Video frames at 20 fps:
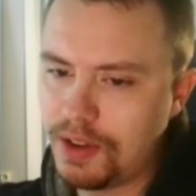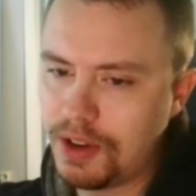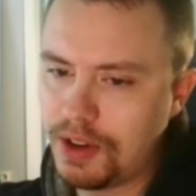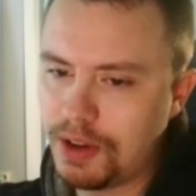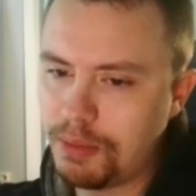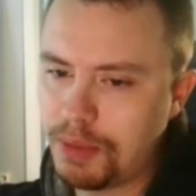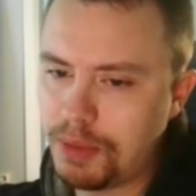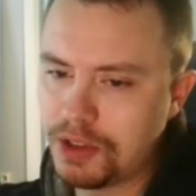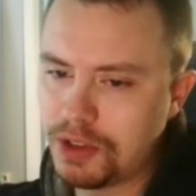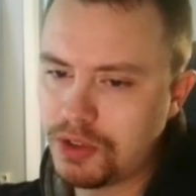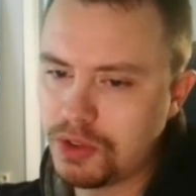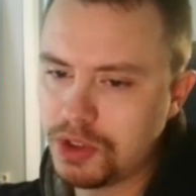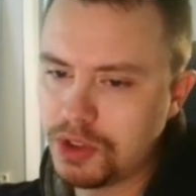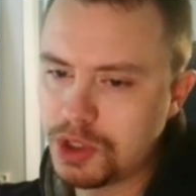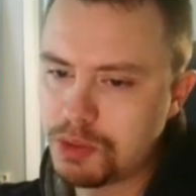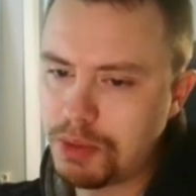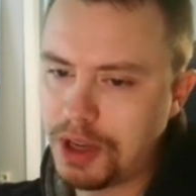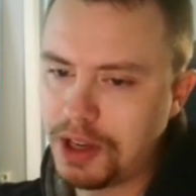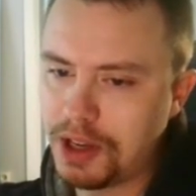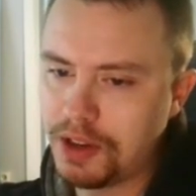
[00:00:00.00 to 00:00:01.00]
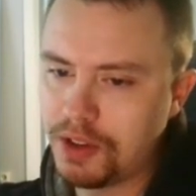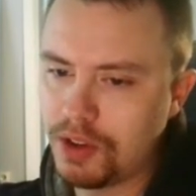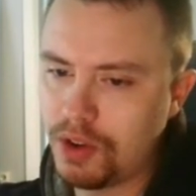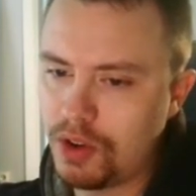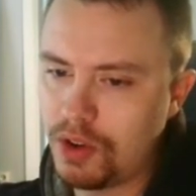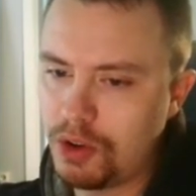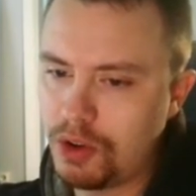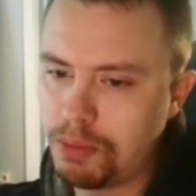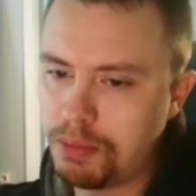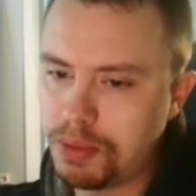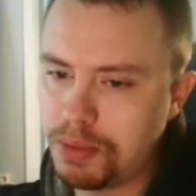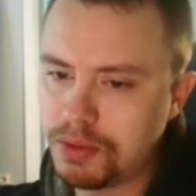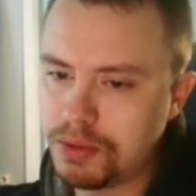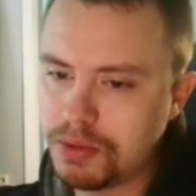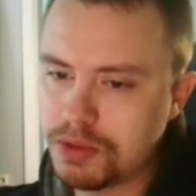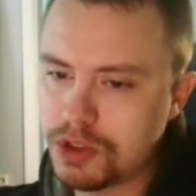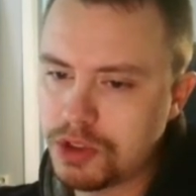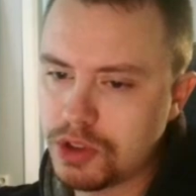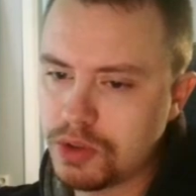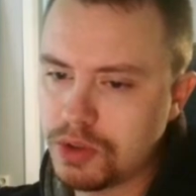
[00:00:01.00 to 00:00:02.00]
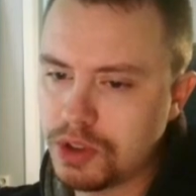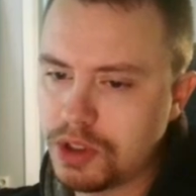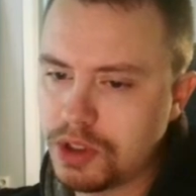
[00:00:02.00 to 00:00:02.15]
And Mantu is playing the op, so